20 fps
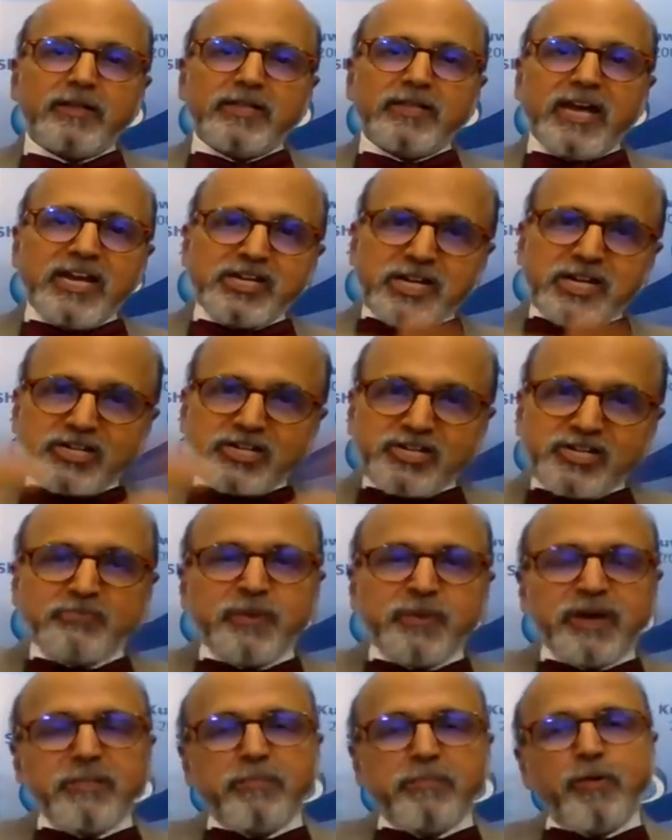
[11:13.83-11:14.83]
the interest
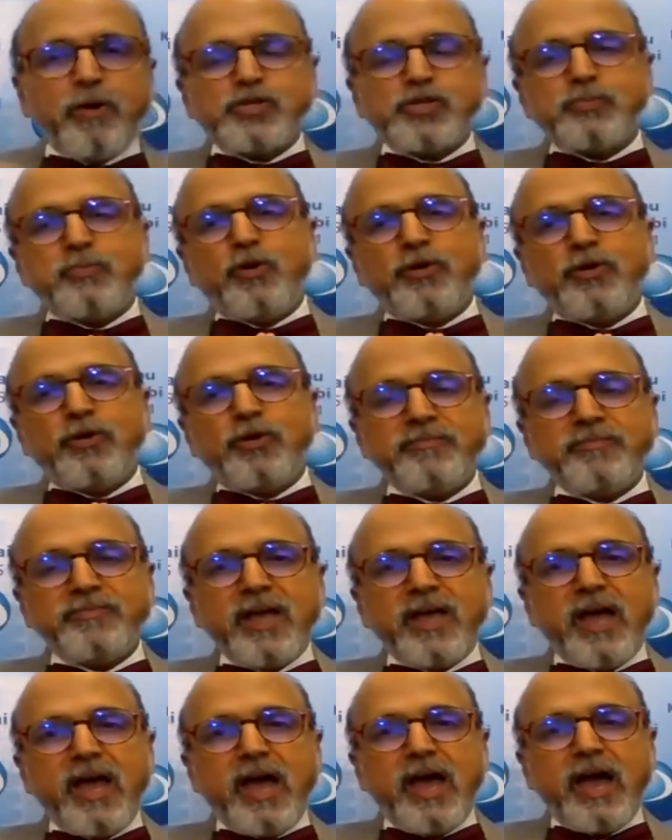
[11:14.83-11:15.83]
has been postponed,
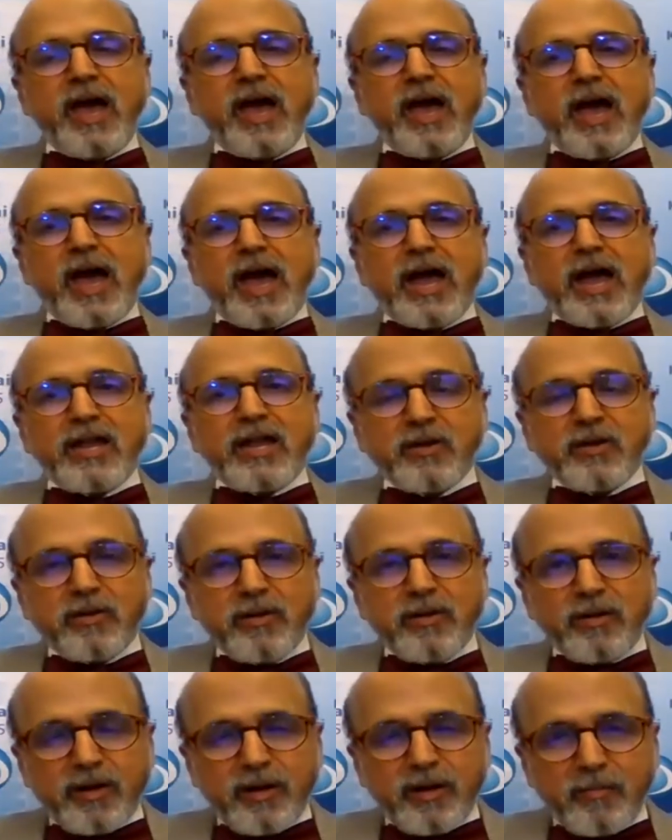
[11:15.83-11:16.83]
and
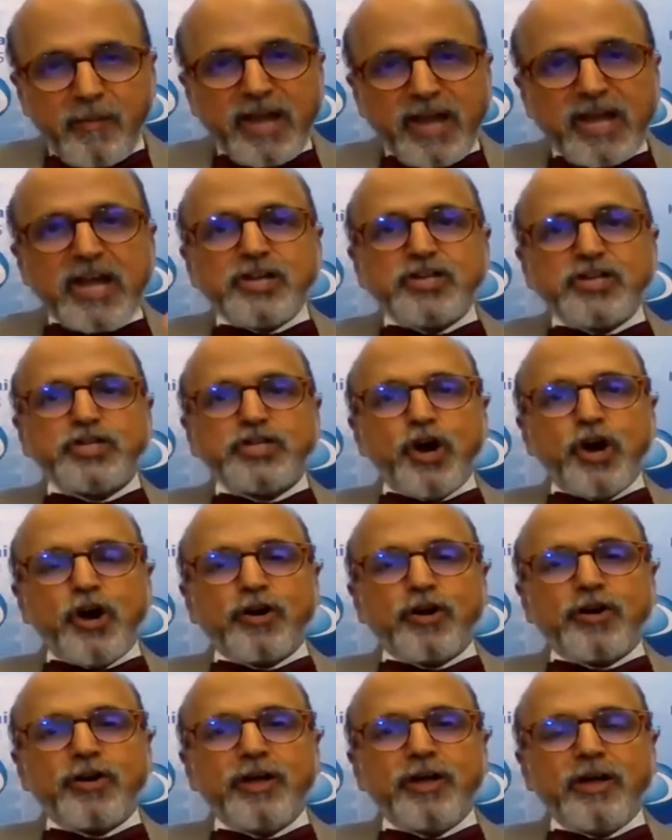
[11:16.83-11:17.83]
making
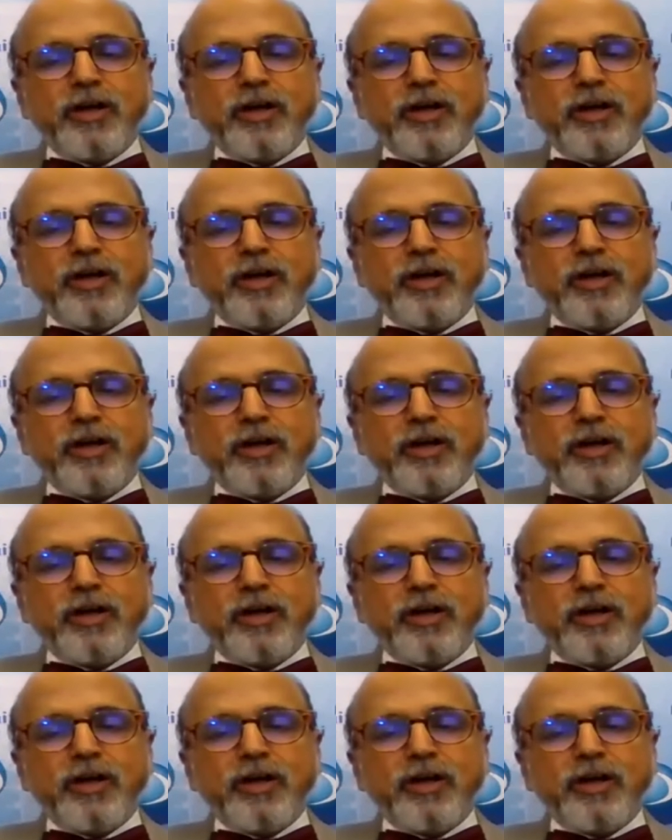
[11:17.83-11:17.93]
sure